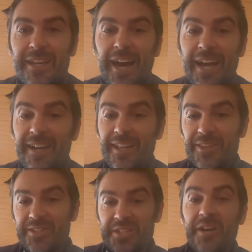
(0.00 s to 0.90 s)
I got to
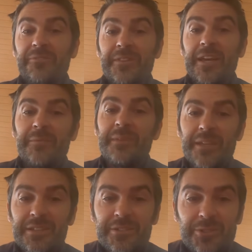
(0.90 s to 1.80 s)
shove them
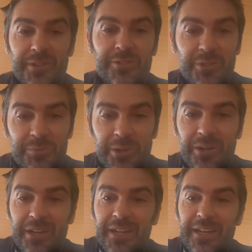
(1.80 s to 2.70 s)
into a tumor.